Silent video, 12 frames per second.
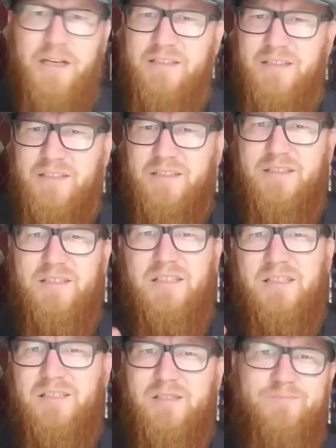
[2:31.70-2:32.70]
it's
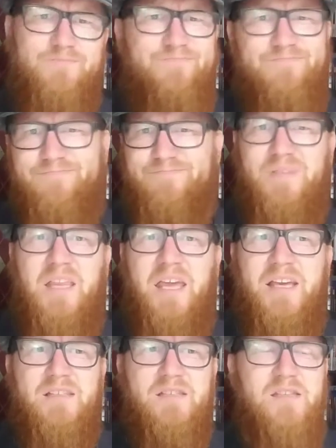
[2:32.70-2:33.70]
this
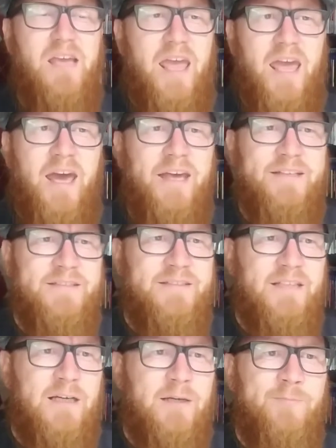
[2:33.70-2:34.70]
place, and they
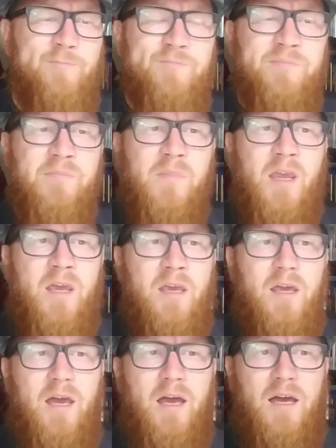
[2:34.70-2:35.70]
don't
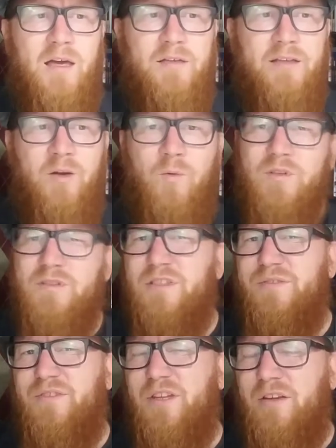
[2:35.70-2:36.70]
want to
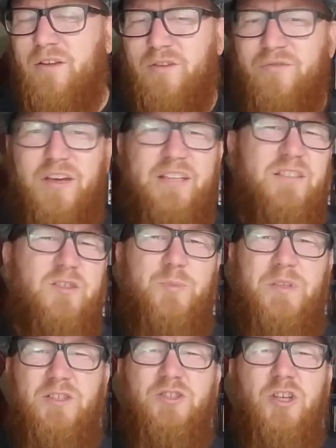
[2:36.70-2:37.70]
see their faces
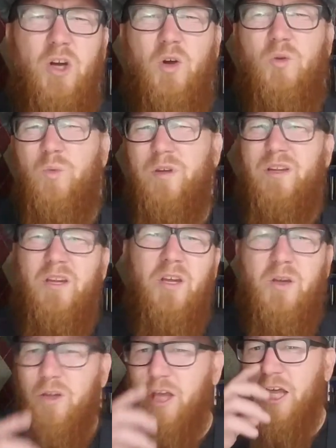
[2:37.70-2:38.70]
be shown. When
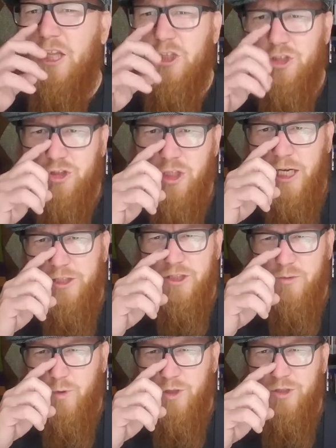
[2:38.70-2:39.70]
they got a little scratch
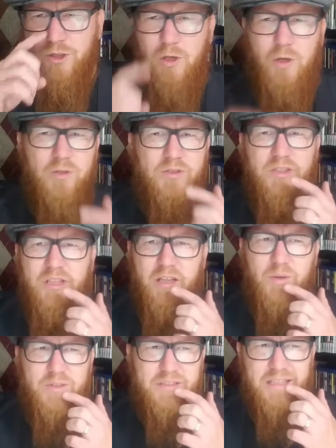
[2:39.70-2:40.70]
on one nose and the
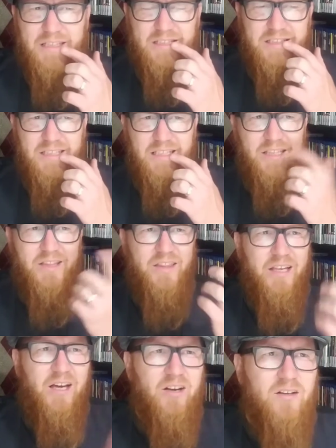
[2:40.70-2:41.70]
other one's got a
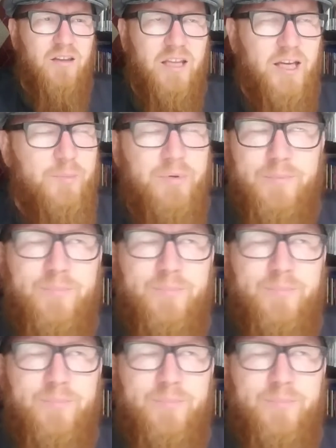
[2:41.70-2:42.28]
thing on her lip,